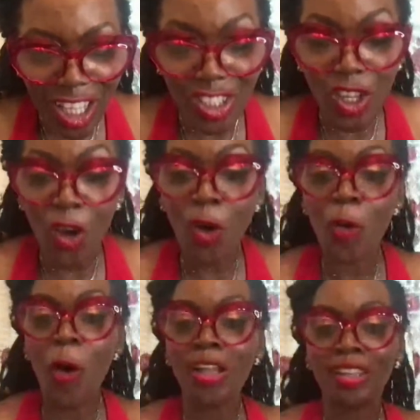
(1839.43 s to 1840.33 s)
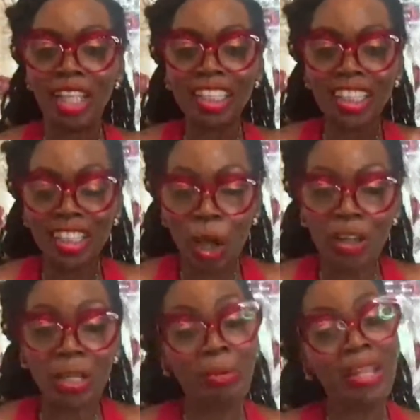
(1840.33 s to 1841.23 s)
So this
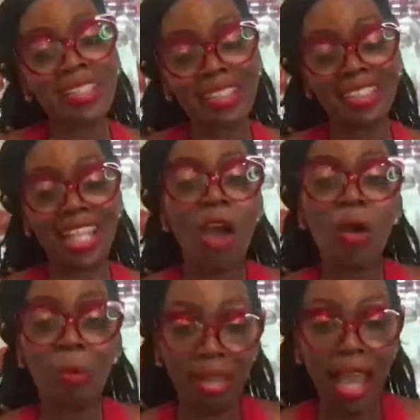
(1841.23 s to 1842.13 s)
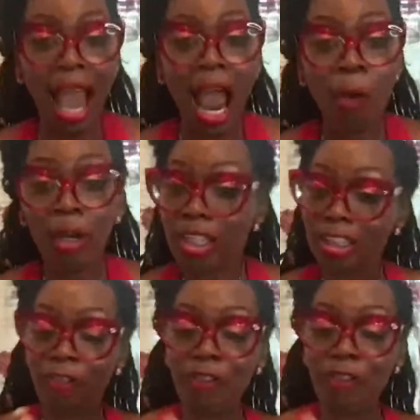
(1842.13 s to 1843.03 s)
30 minutes is now going to be an hour, because
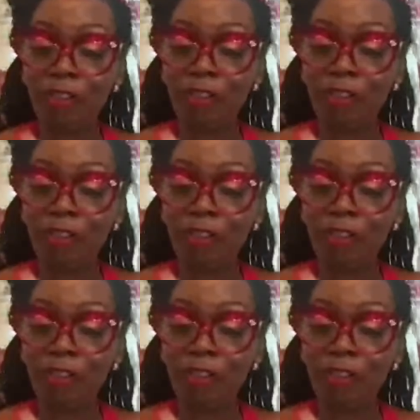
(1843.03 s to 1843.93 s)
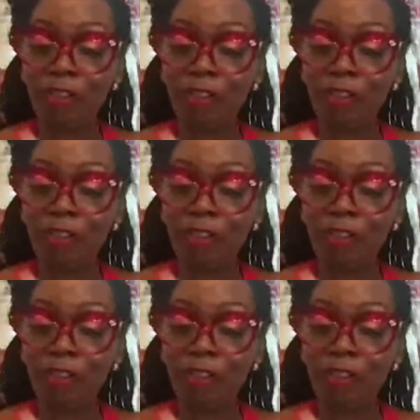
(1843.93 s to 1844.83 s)
the first half an hour will be for women,
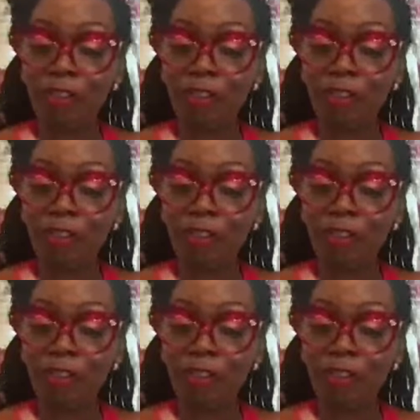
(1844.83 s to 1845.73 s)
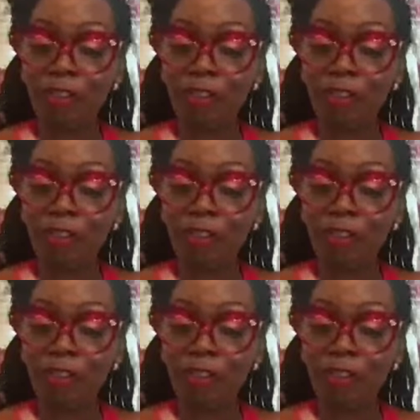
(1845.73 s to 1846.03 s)
because ladies are always first.